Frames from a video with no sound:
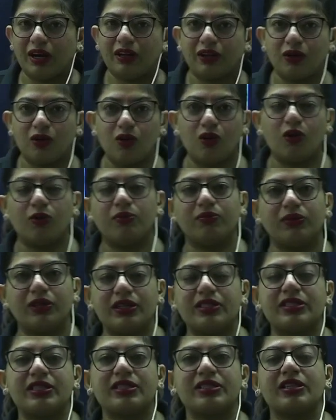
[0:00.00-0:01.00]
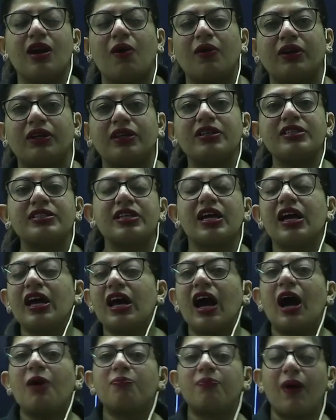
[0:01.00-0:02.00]
home, this is how it is.
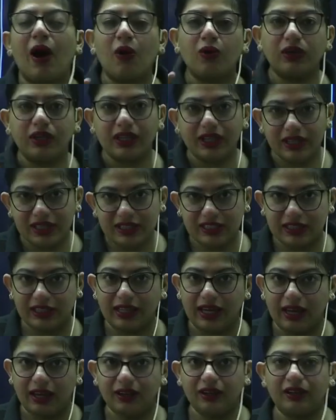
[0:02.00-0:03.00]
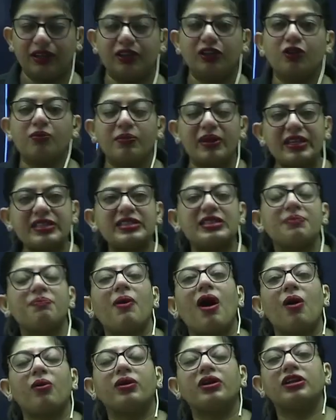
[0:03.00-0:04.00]
A powder is there. You mix the
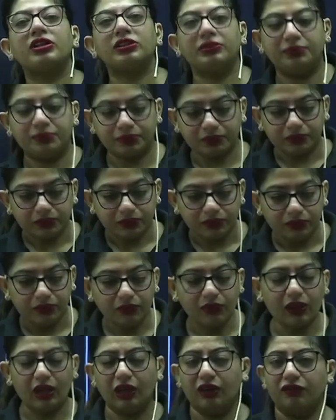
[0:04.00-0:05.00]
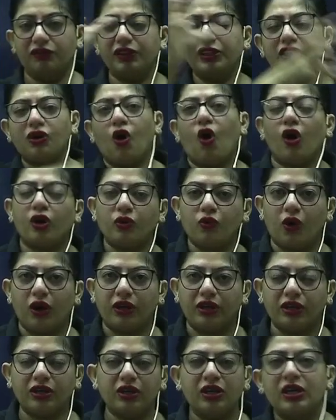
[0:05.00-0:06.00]
powder with the hot
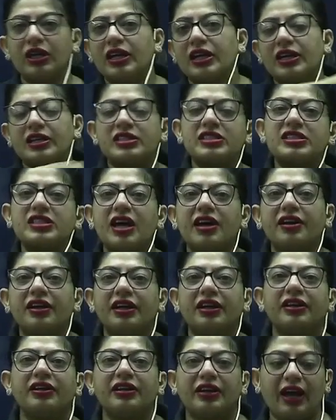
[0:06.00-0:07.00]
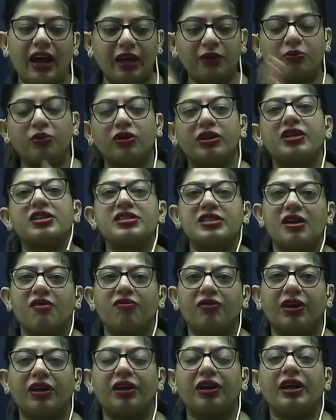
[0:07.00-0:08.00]
water, stir it and put it
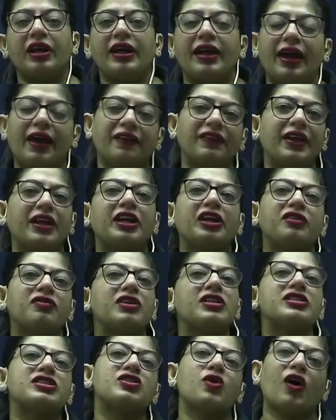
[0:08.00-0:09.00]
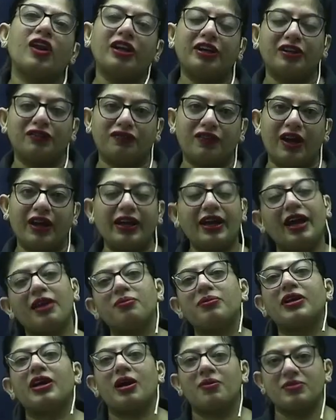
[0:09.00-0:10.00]
somewhere and then it will solidify and
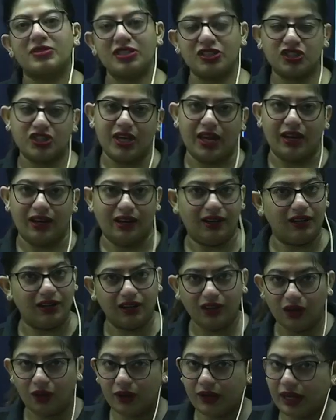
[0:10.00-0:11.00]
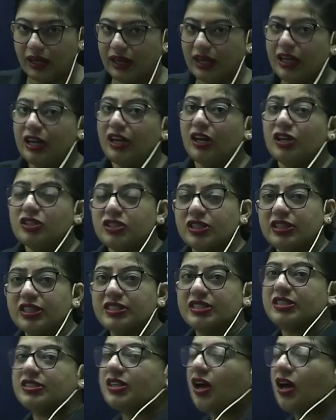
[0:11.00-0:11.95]
becomes a gel. Okay, so this is how